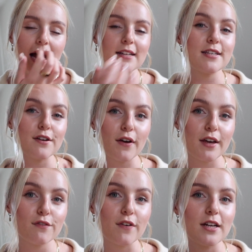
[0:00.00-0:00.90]
and see if I
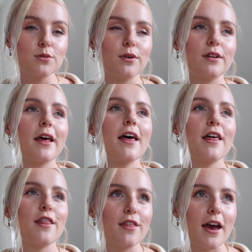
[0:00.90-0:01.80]
can find one
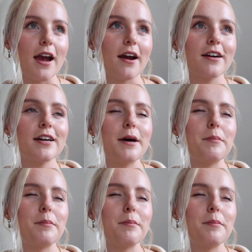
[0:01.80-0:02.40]
there,